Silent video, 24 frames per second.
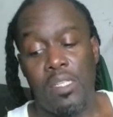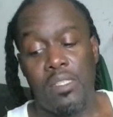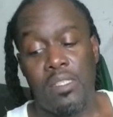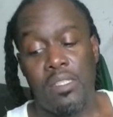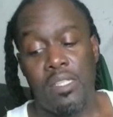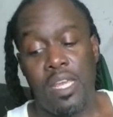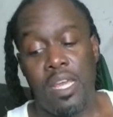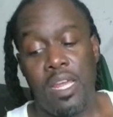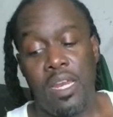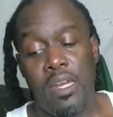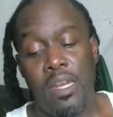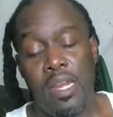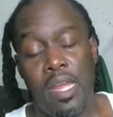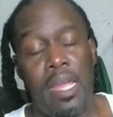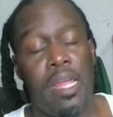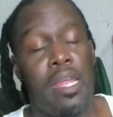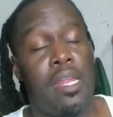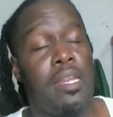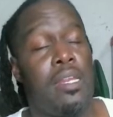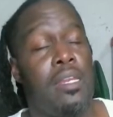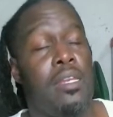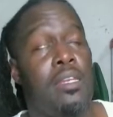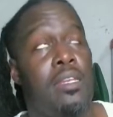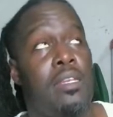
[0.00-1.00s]
But when he
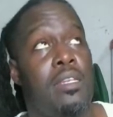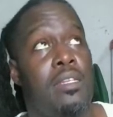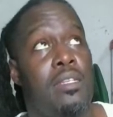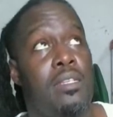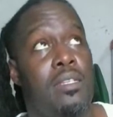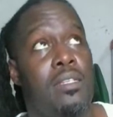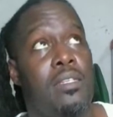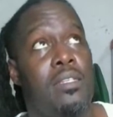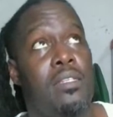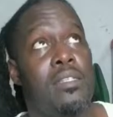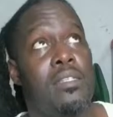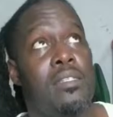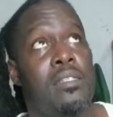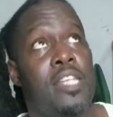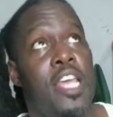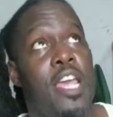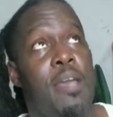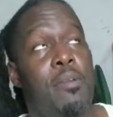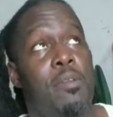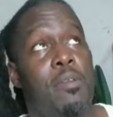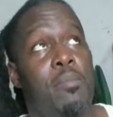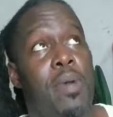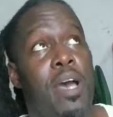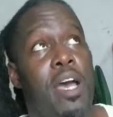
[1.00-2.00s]
said that
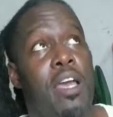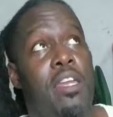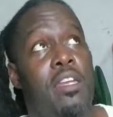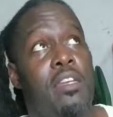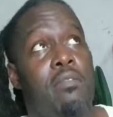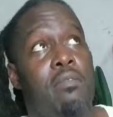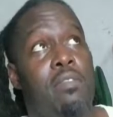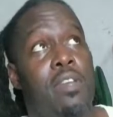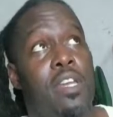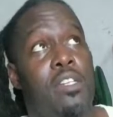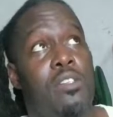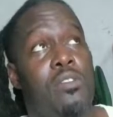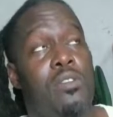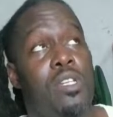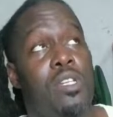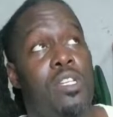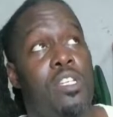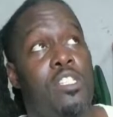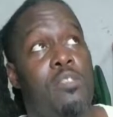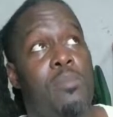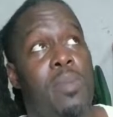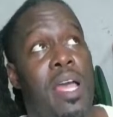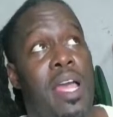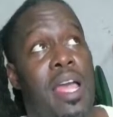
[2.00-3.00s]
statement about
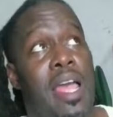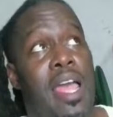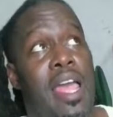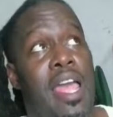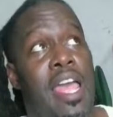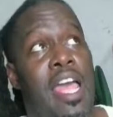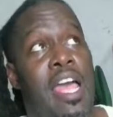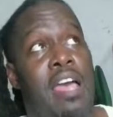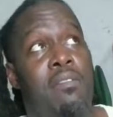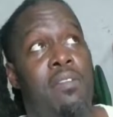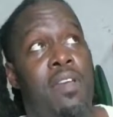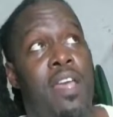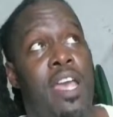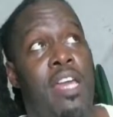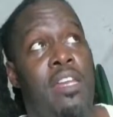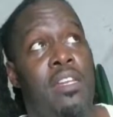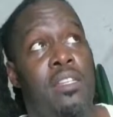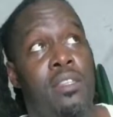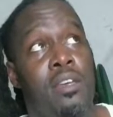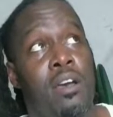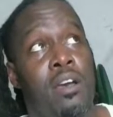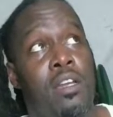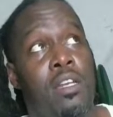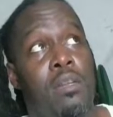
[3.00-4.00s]
individualism, I
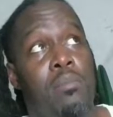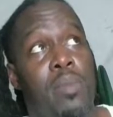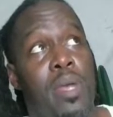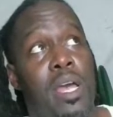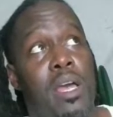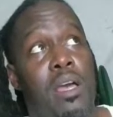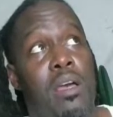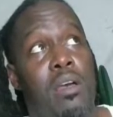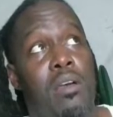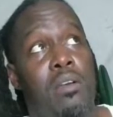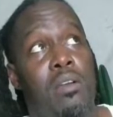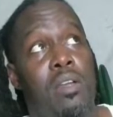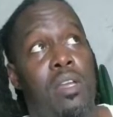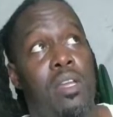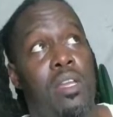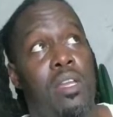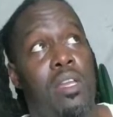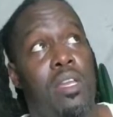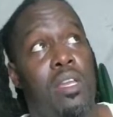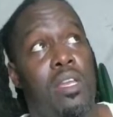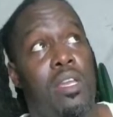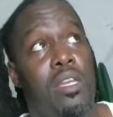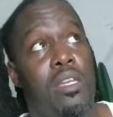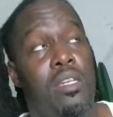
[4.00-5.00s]
have had a thought
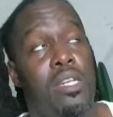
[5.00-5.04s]
about